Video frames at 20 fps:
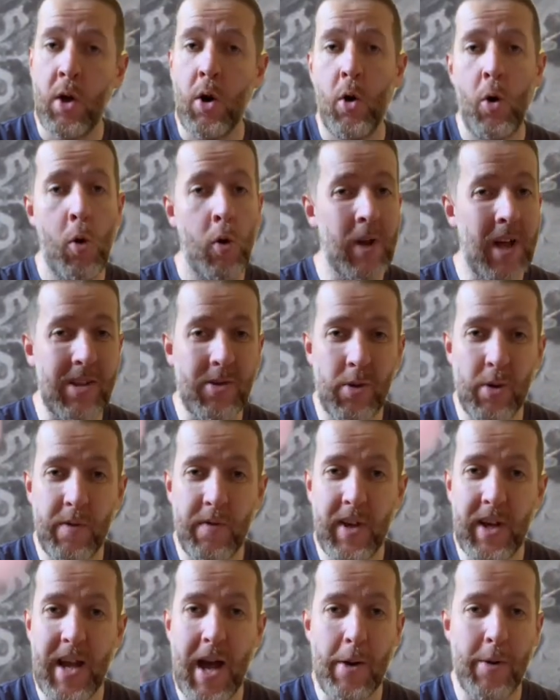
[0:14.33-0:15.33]
all that sort of
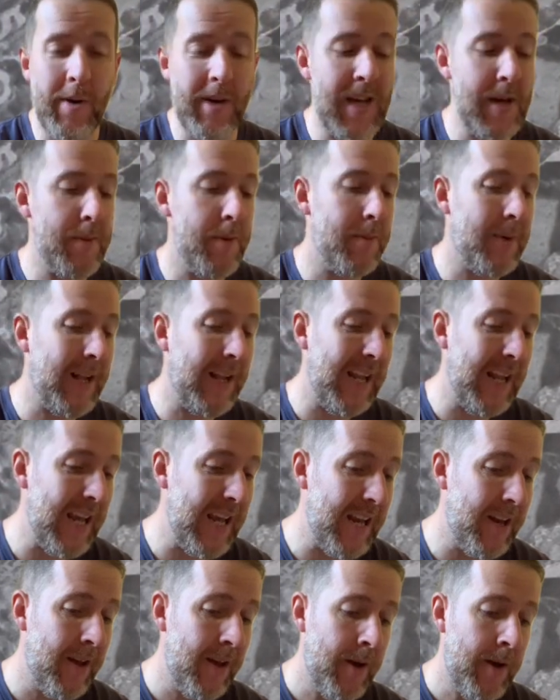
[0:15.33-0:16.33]
thing. How do I keep them clean?